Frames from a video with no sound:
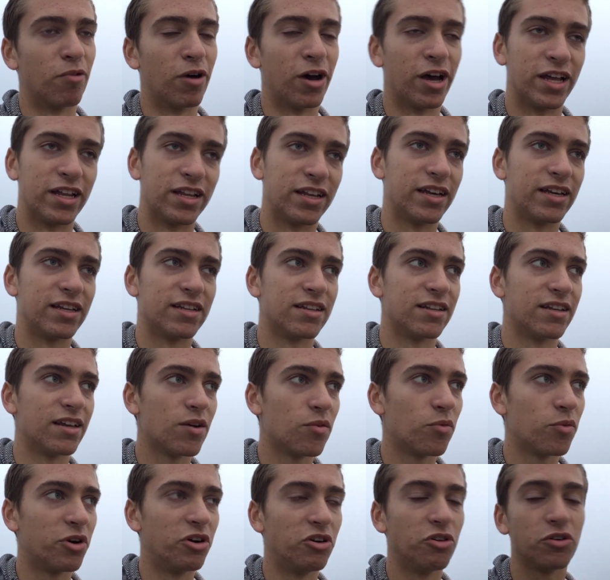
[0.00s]
but it
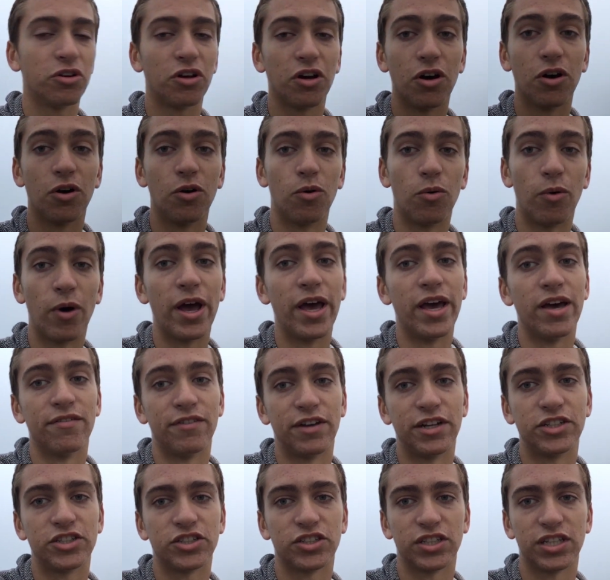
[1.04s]
will go away
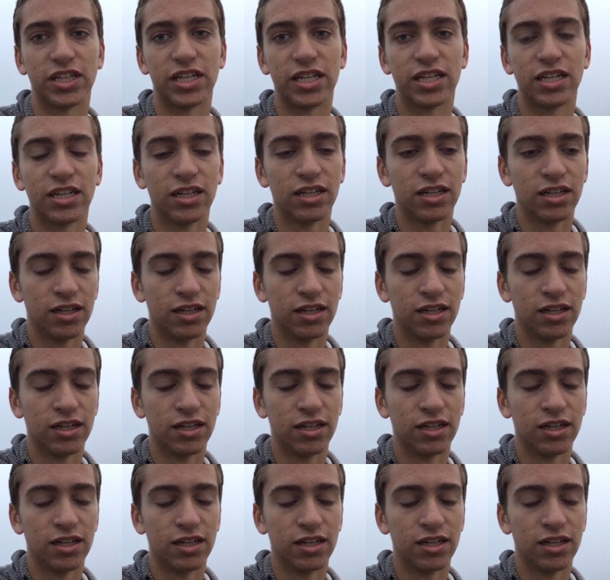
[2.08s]
eventually,